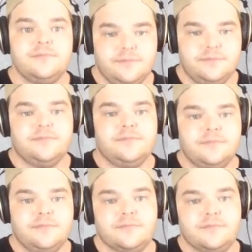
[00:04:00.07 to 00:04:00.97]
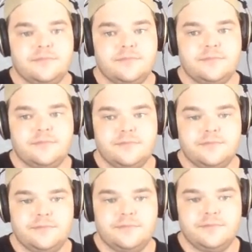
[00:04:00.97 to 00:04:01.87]

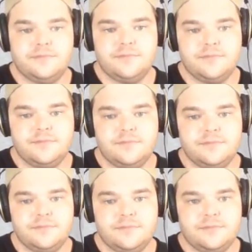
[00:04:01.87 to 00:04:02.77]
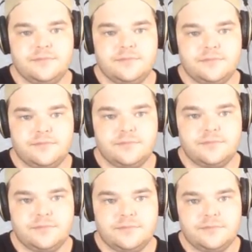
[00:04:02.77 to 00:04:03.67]

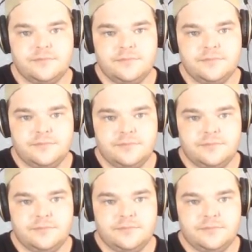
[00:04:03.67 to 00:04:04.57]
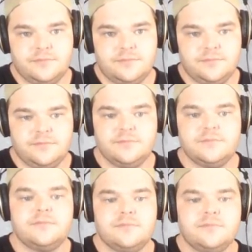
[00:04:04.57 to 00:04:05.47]

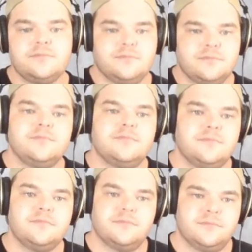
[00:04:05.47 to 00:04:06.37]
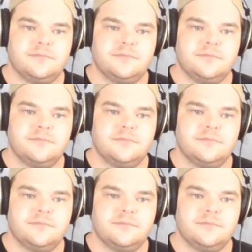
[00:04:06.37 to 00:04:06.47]
No words are spoken by the person on screen.